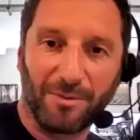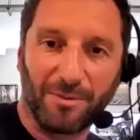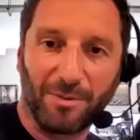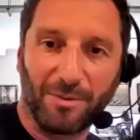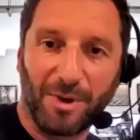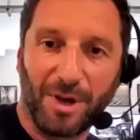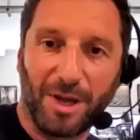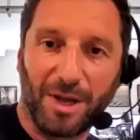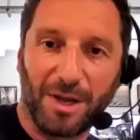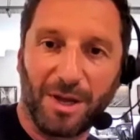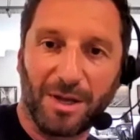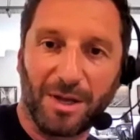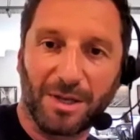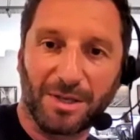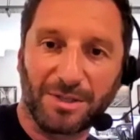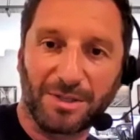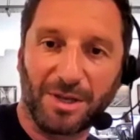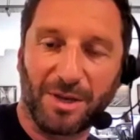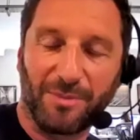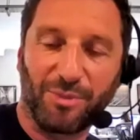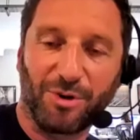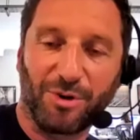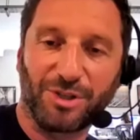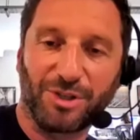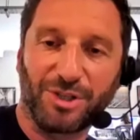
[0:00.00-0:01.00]
type
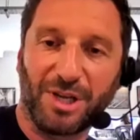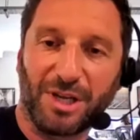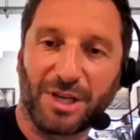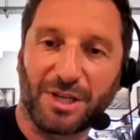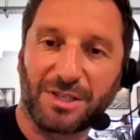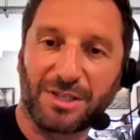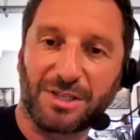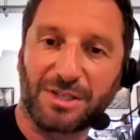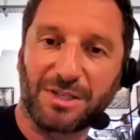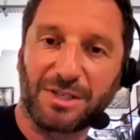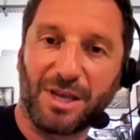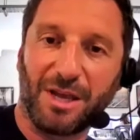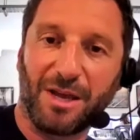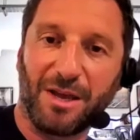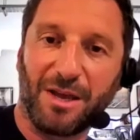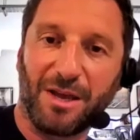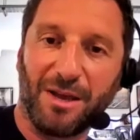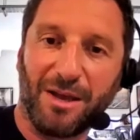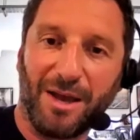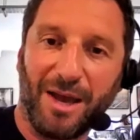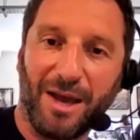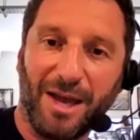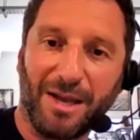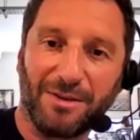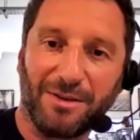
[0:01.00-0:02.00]
projects
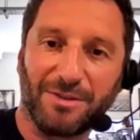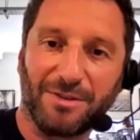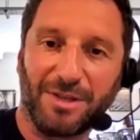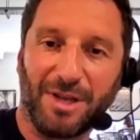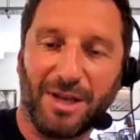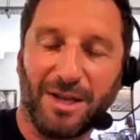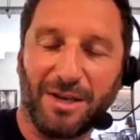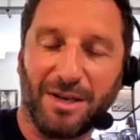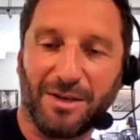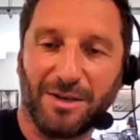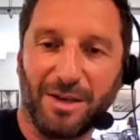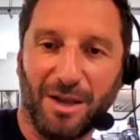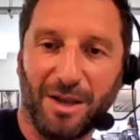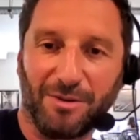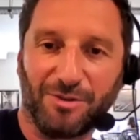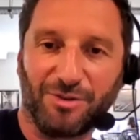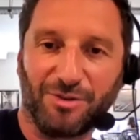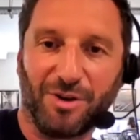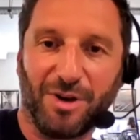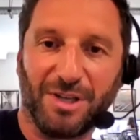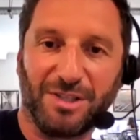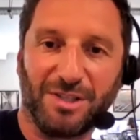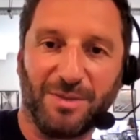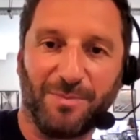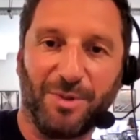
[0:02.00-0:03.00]
and try
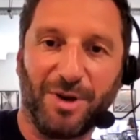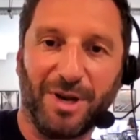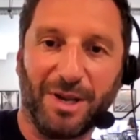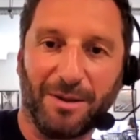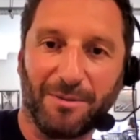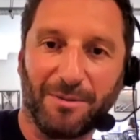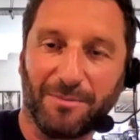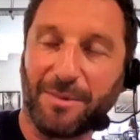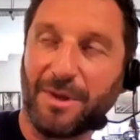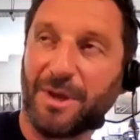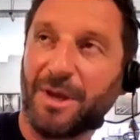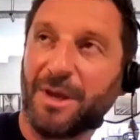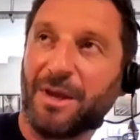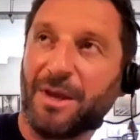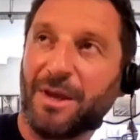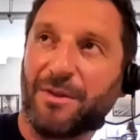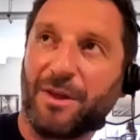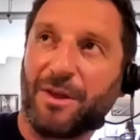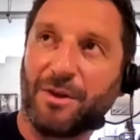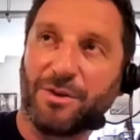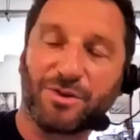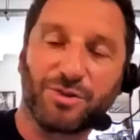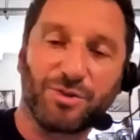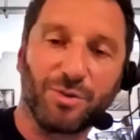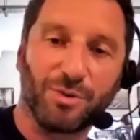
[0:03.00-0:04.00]
to bring
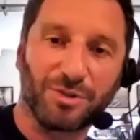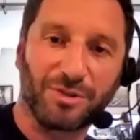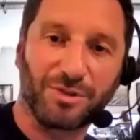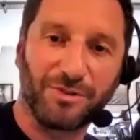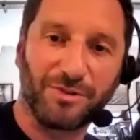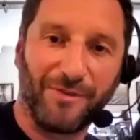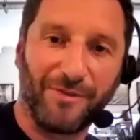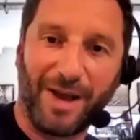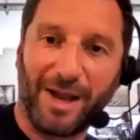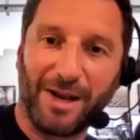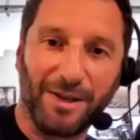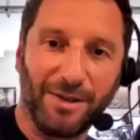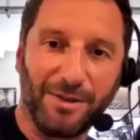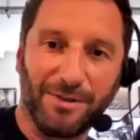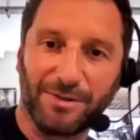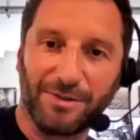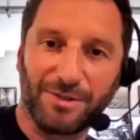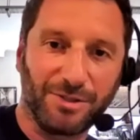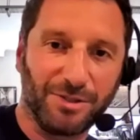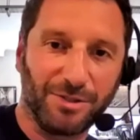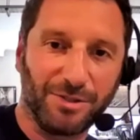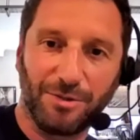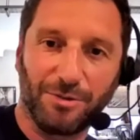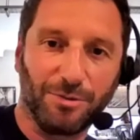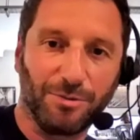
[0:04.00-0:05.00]
those sorts of values
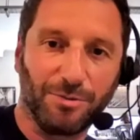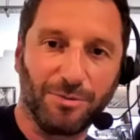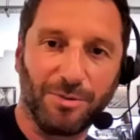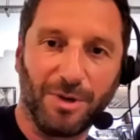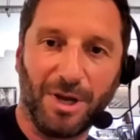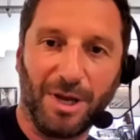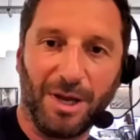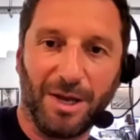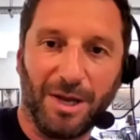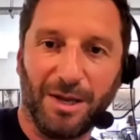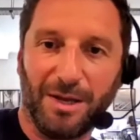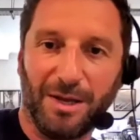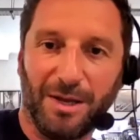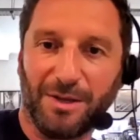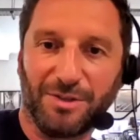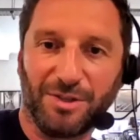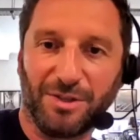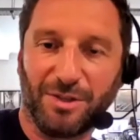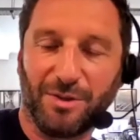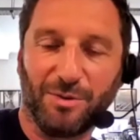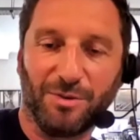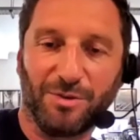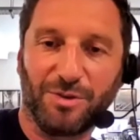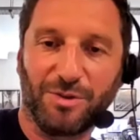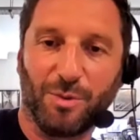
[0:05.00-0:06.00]
to
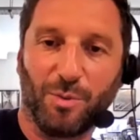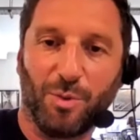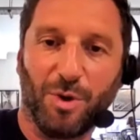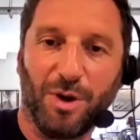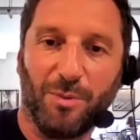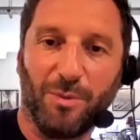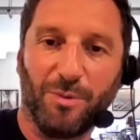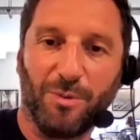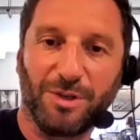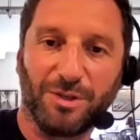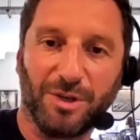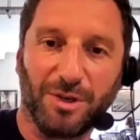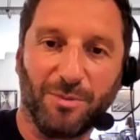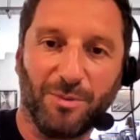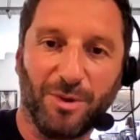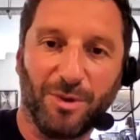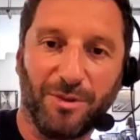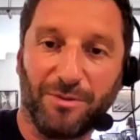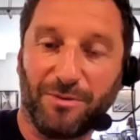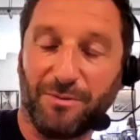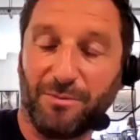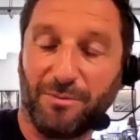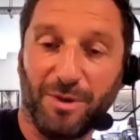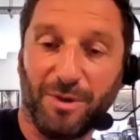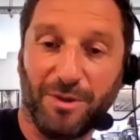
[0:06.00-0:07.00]
the work we're doing with
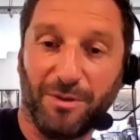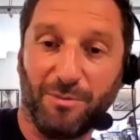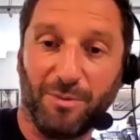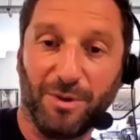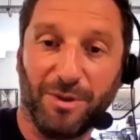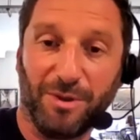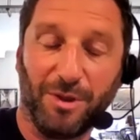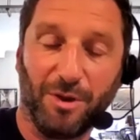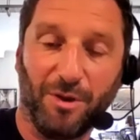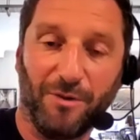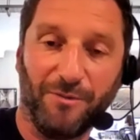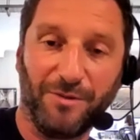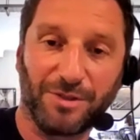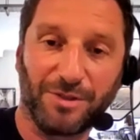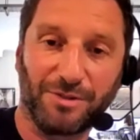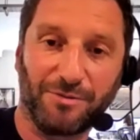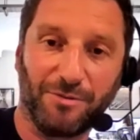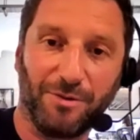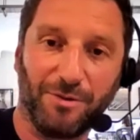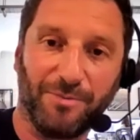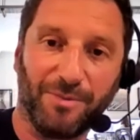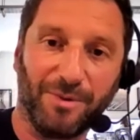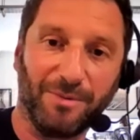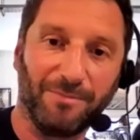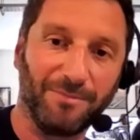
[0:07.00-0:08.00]
the Office Group.
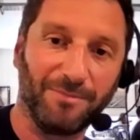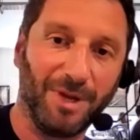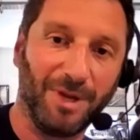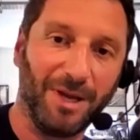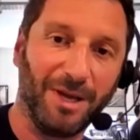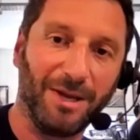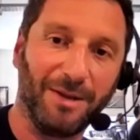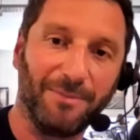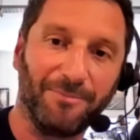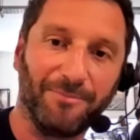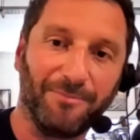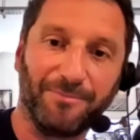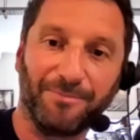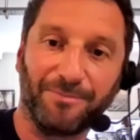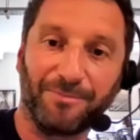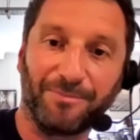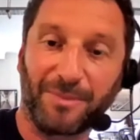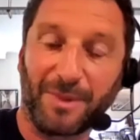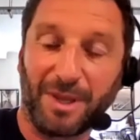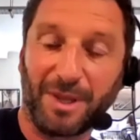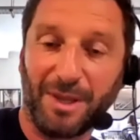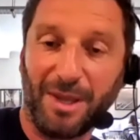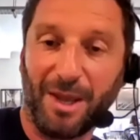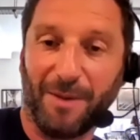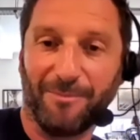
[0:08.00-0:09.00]

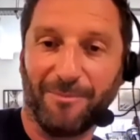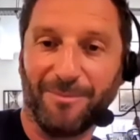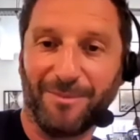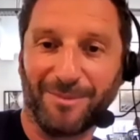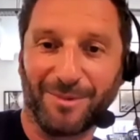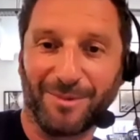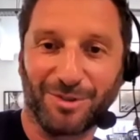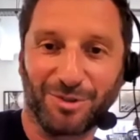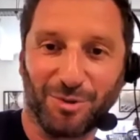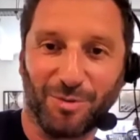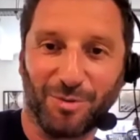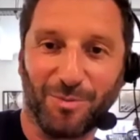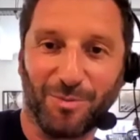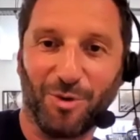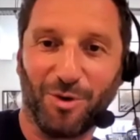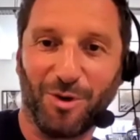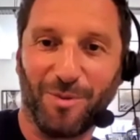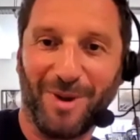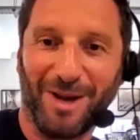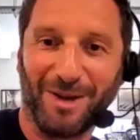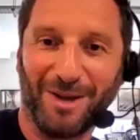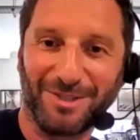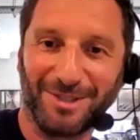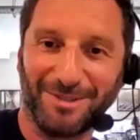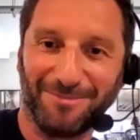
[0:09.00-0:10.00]
We can talk more about it.